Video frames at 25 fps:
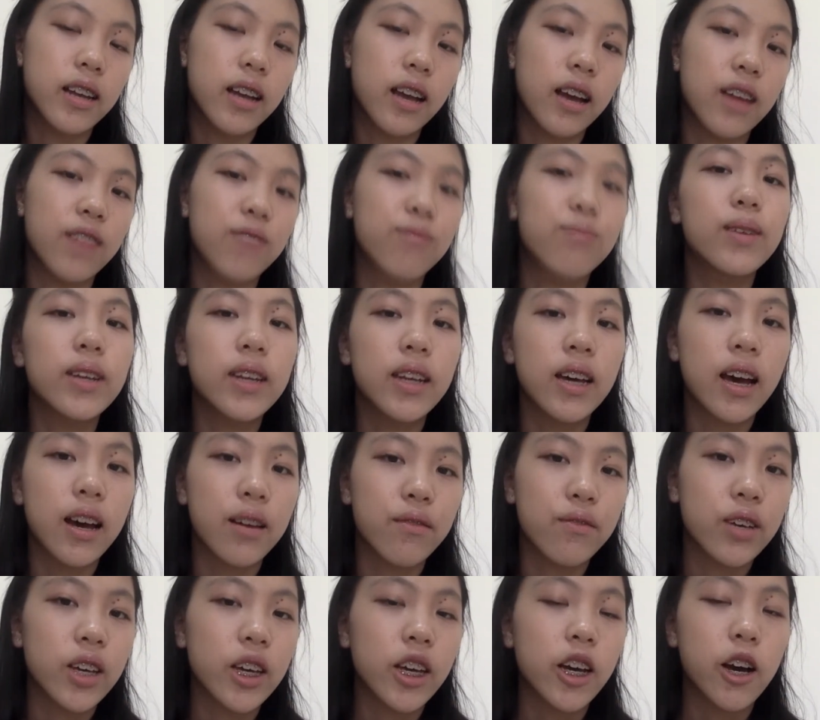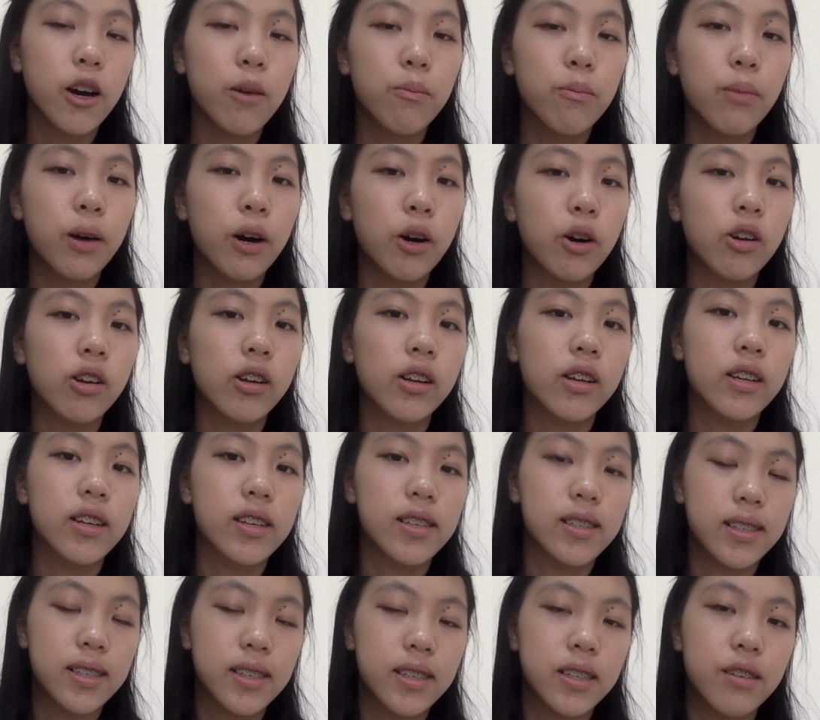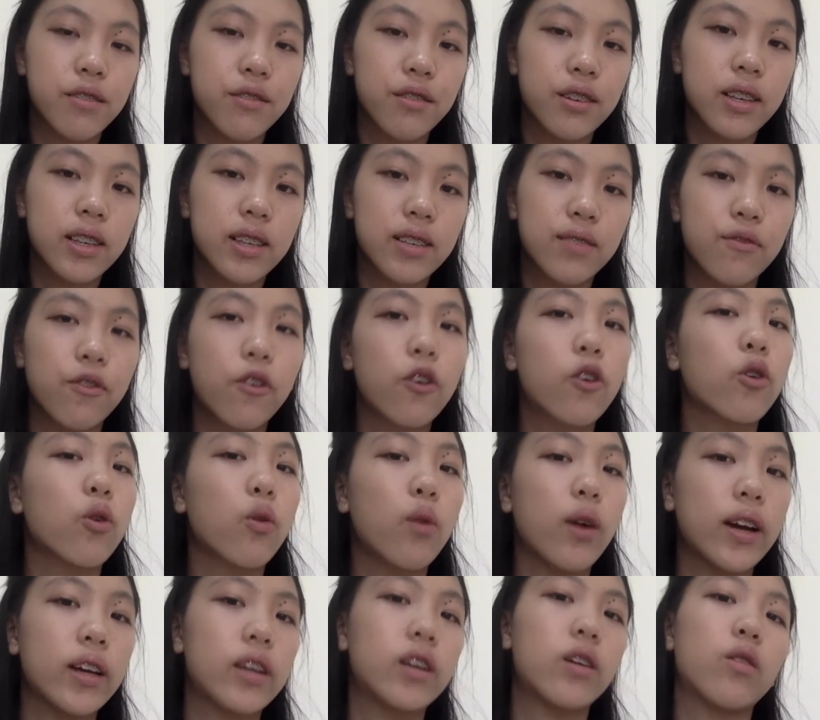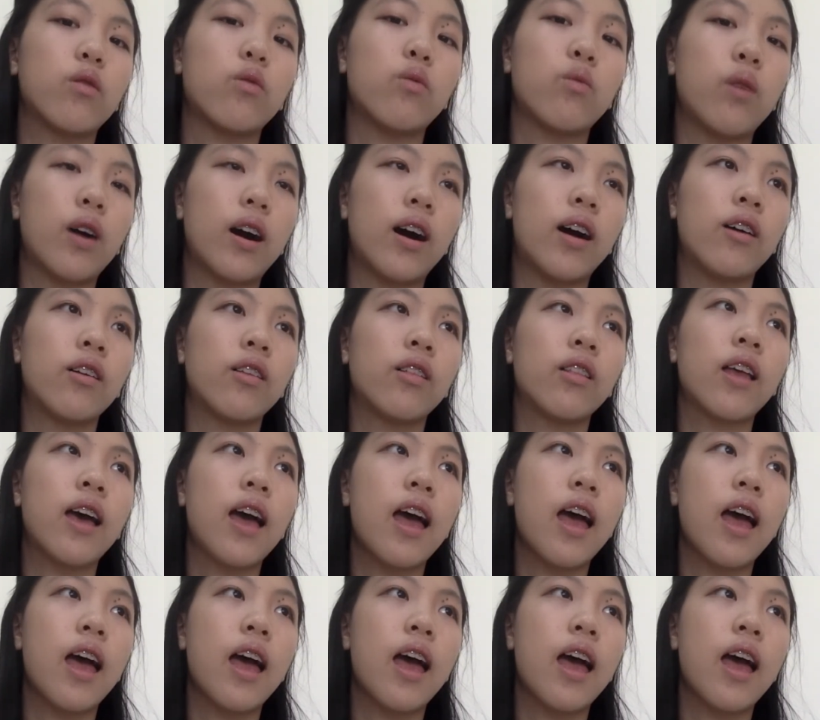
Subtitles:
I've been having about this series for quite a while,